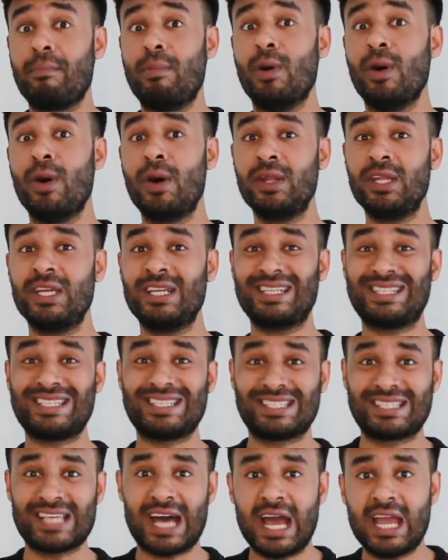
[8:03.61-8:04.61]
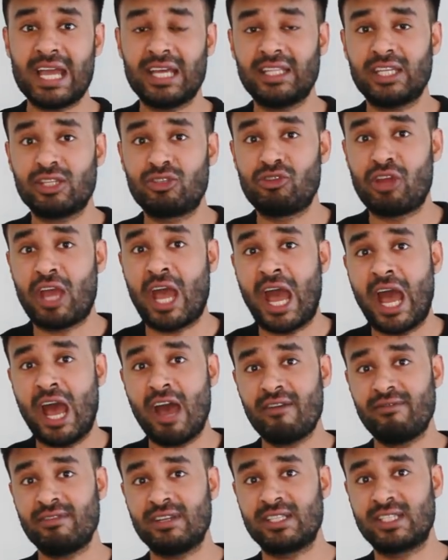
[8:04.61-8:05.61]
burning desire that you
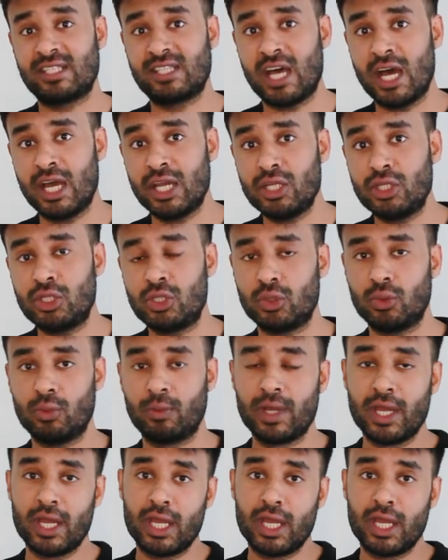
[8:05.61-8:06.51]
have inside you